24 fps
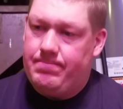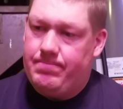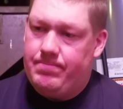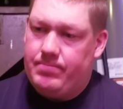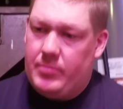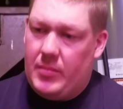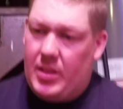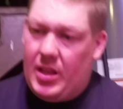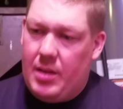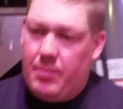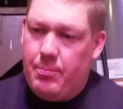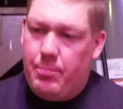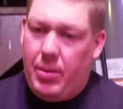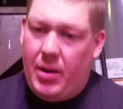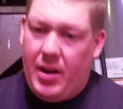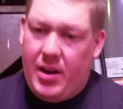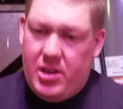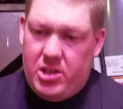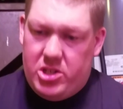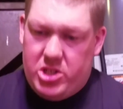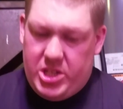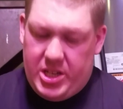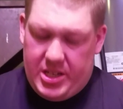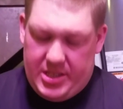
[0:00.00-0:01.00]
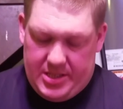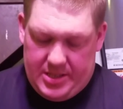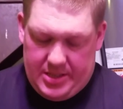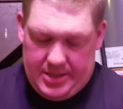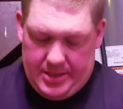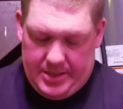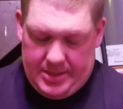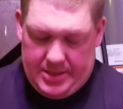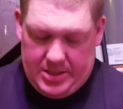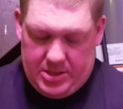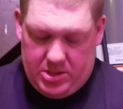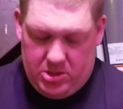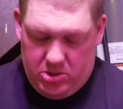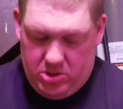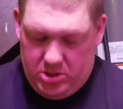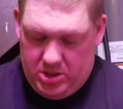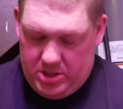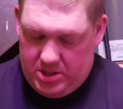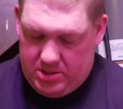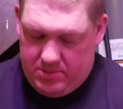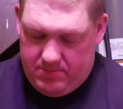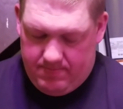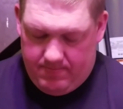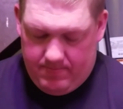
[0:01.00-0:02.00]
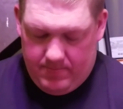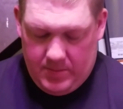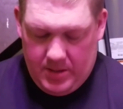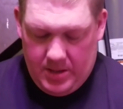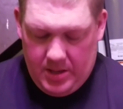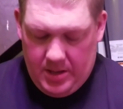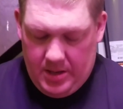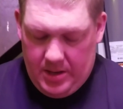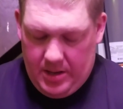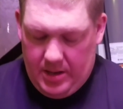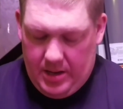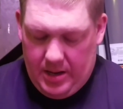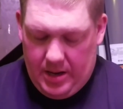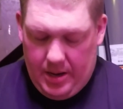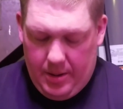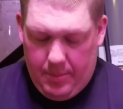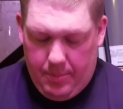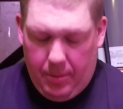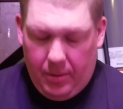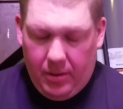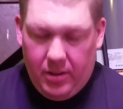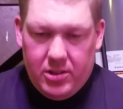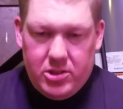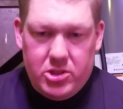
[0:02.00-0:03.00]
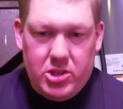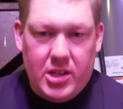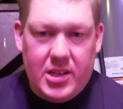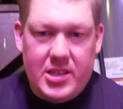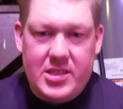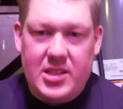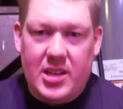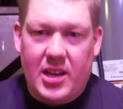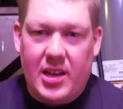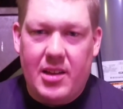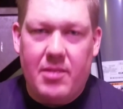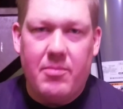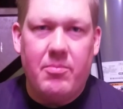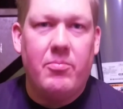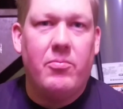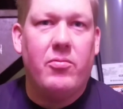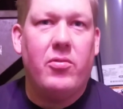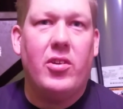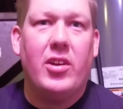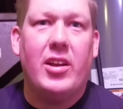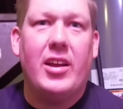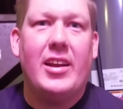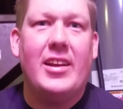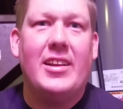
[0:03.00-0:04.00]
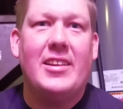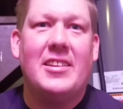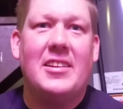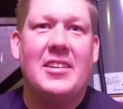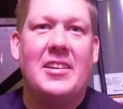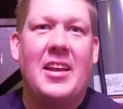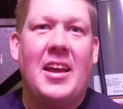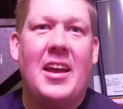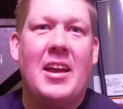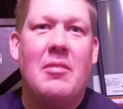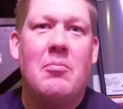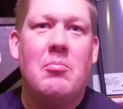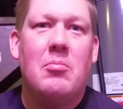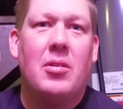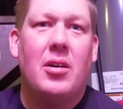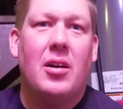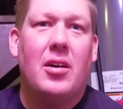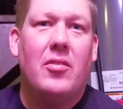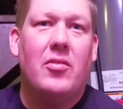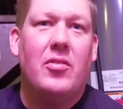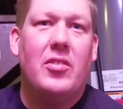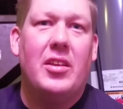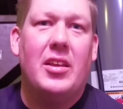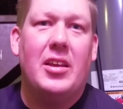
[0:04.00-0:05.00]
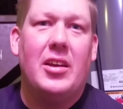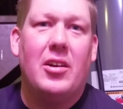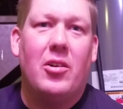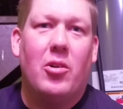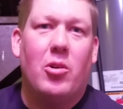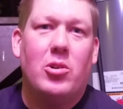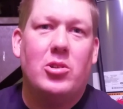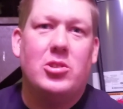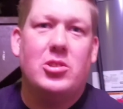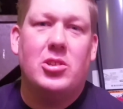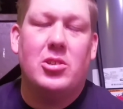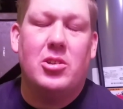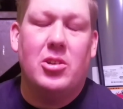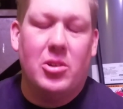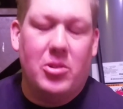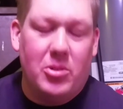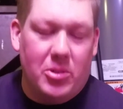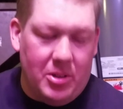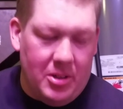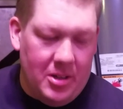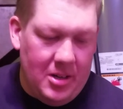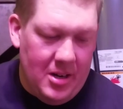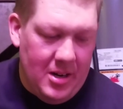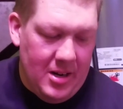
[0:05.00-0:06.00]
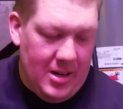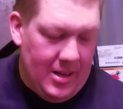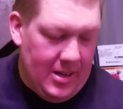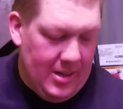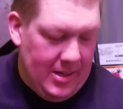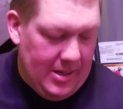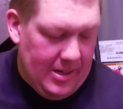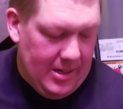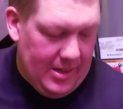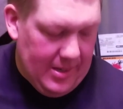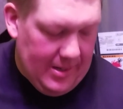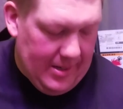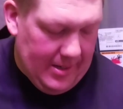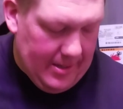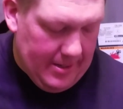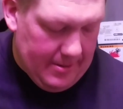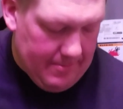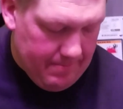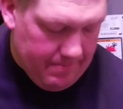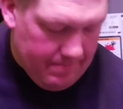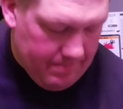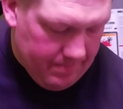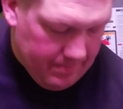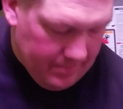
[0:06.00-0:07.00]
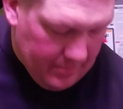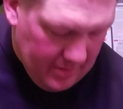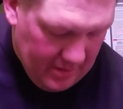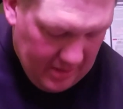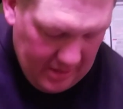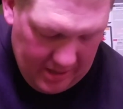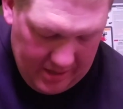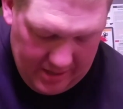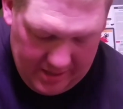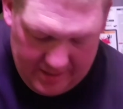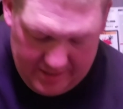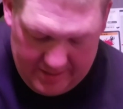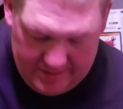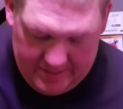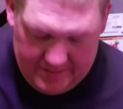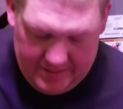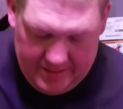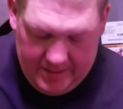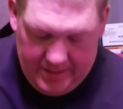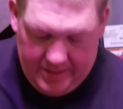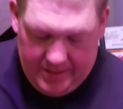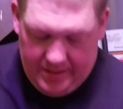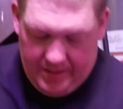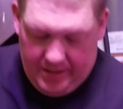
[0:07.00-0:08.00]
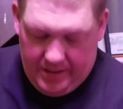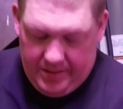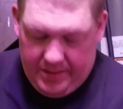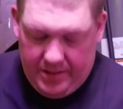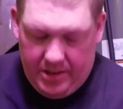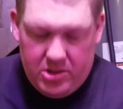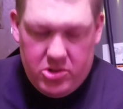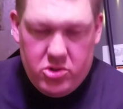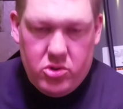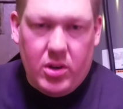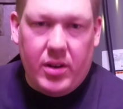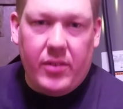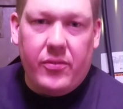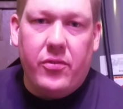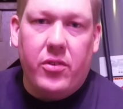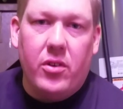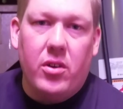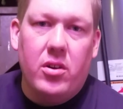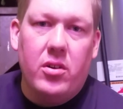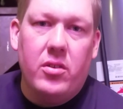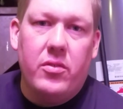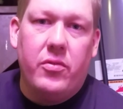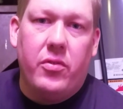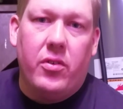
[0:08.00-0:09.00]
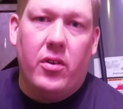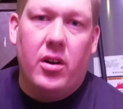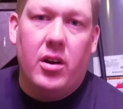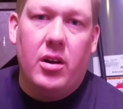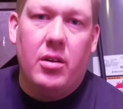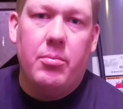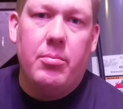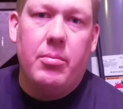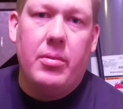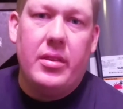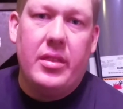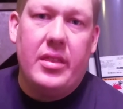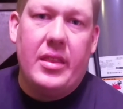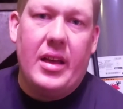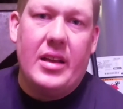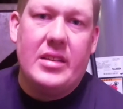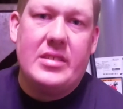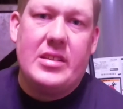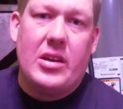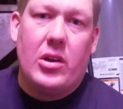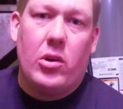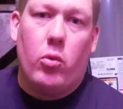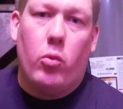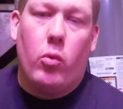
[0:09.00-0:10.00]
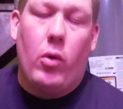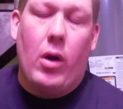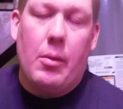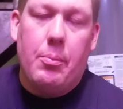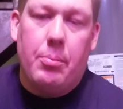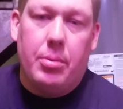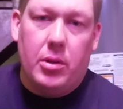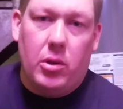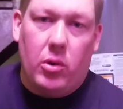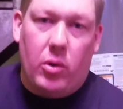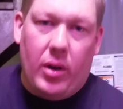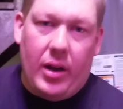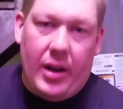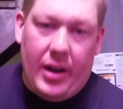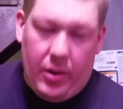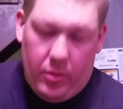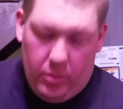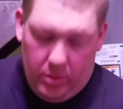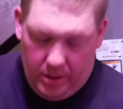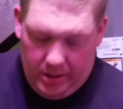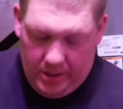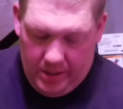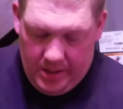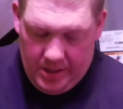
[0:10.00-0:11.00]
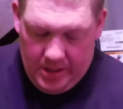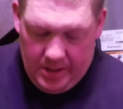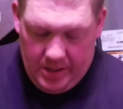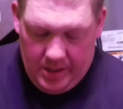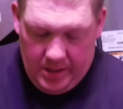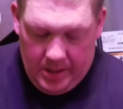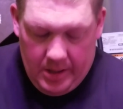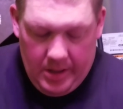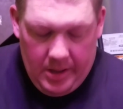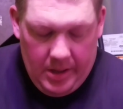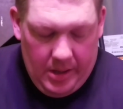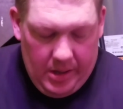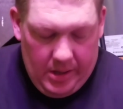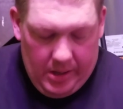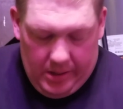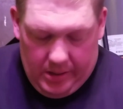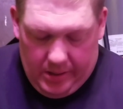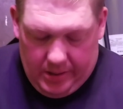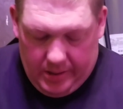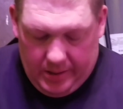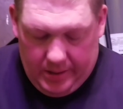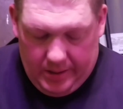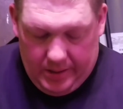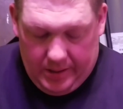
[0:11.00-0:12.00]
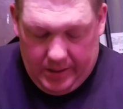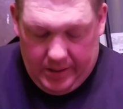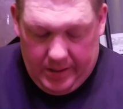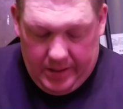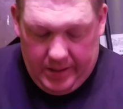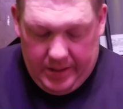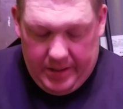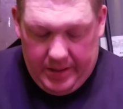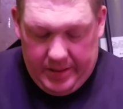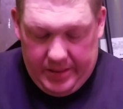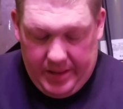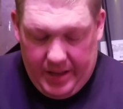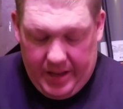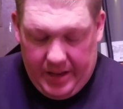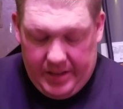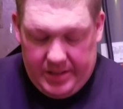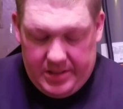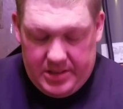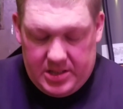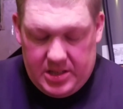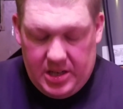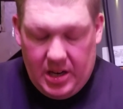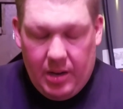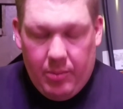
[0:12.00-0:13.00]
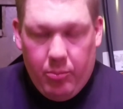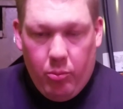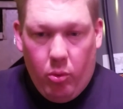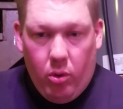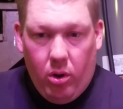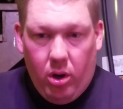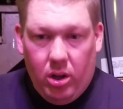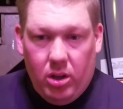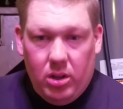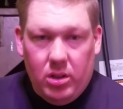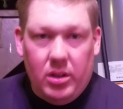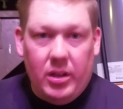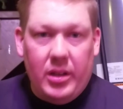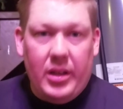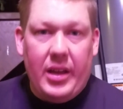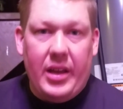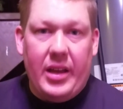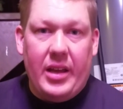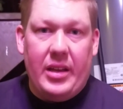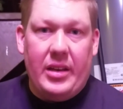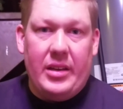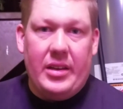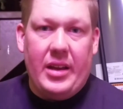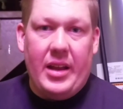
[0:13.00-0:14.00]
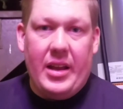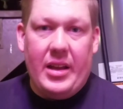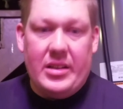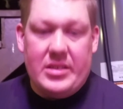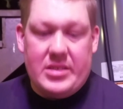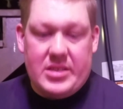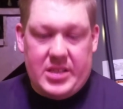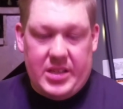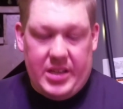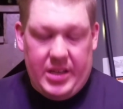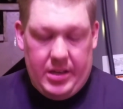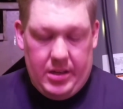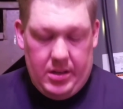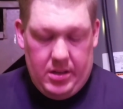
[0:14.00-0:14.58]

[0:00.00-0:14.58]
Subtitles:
Empire Chestnuts. I apologize, I am forgetting the name of the orchard owner. And then there's Red Fern Farm, that's out of Wapello, Iowa. That is Tom Wall and Nancy.